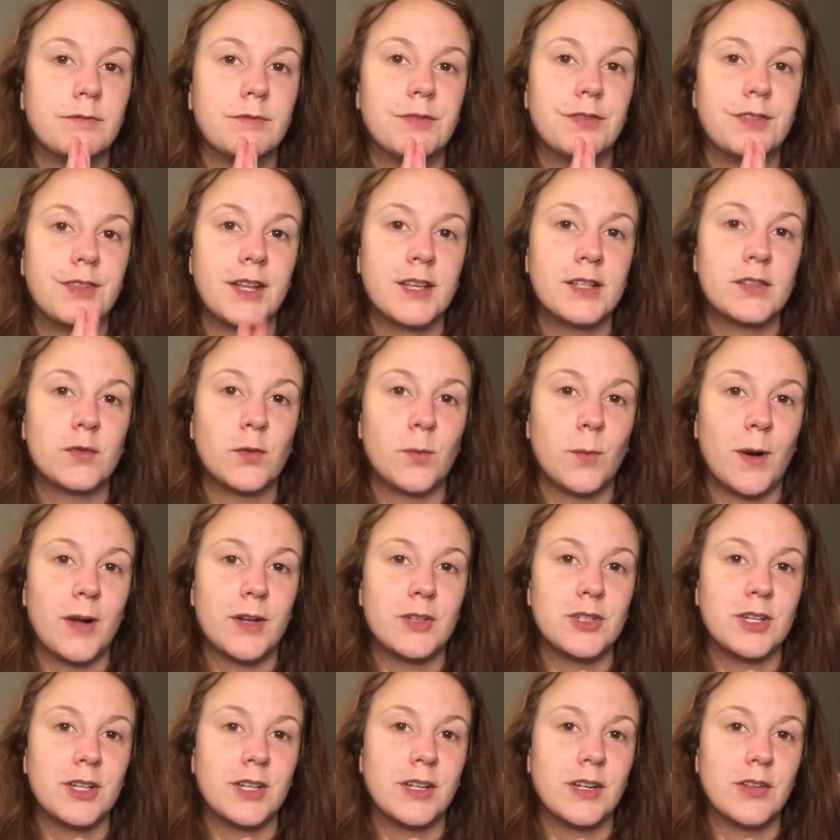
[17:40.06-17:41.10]
Thanks for
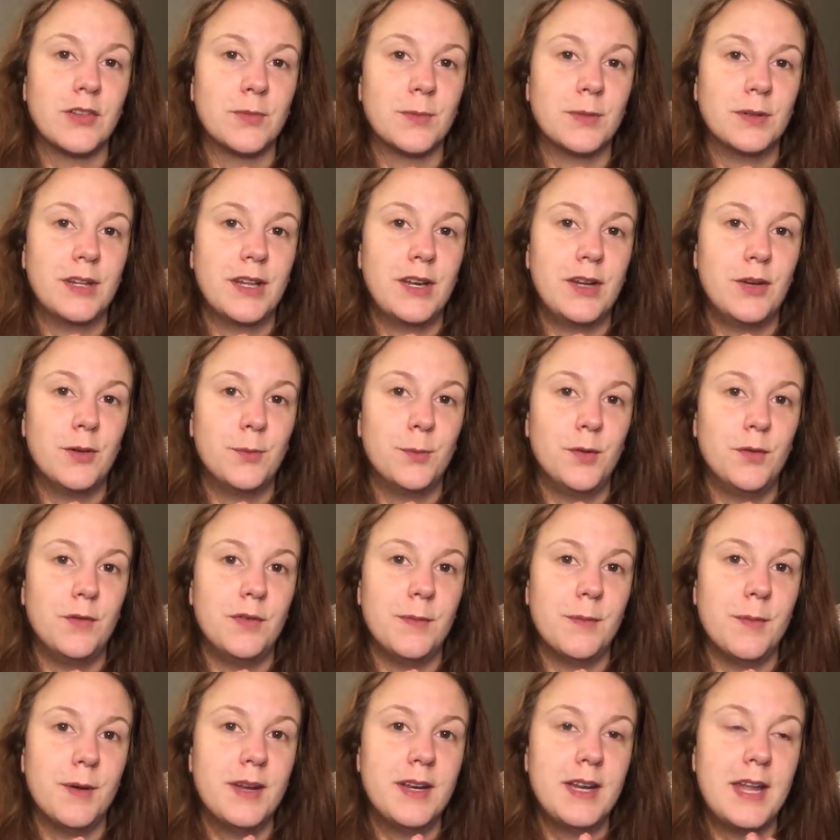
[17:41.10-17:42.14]
watching another Millennial Movie
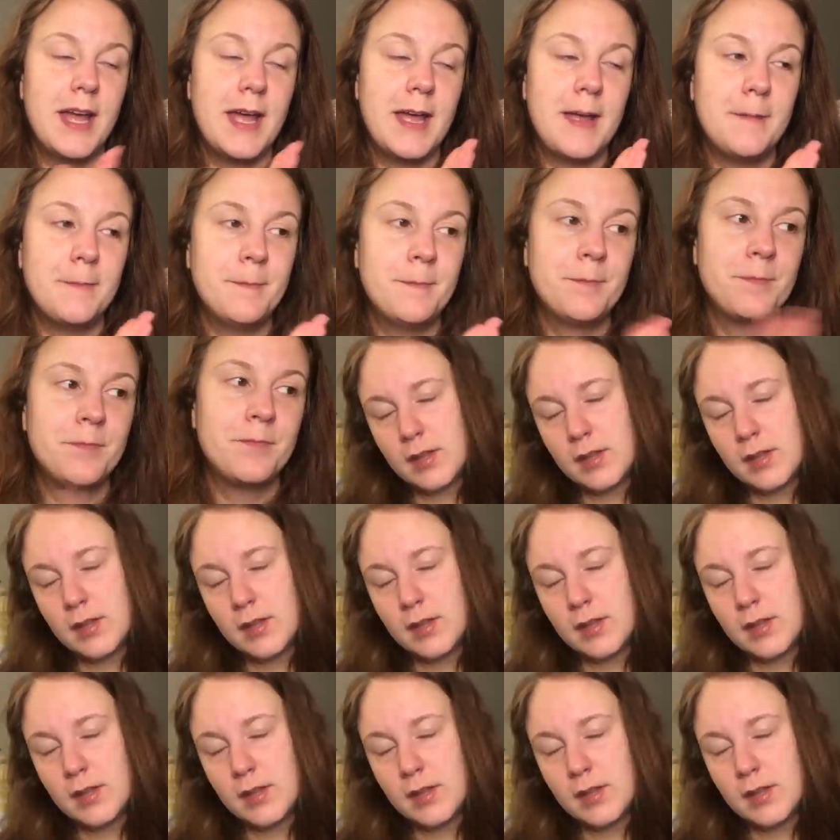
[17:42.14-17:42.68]
Monday.